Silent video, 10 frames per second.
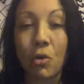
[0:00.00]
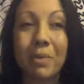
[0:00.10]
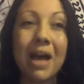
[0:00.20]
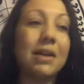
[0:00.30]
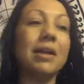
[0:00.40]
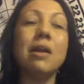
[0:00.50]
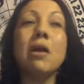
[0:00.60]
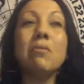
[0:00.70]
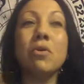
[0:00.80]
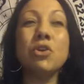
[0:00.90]
about it.
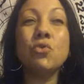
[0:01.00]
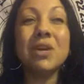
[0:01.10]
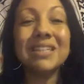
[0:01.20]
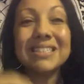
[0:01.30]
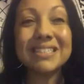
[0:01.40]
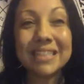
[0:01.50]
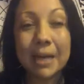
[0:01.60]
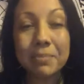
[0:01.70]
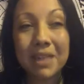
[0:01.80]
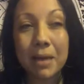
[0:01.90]
When you
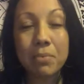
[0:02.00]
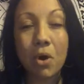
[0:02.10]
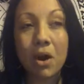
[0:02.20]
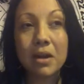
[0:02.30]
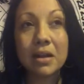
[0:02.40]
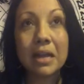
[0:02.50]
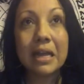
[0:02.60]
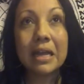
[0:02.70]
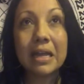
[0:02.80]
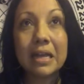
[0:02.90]
accept that part,
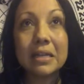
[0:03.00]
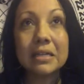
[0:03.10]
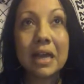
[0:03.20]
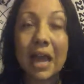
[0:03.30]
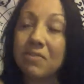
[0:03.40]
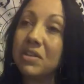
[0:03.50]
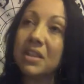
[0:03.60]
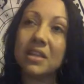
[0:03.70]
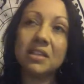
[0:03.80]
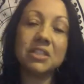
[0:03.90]

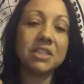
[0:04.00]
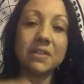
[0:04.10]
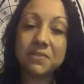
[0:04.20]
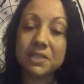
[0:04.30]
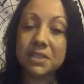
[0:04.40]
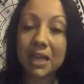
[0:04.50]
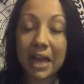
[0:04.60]
everything shifts.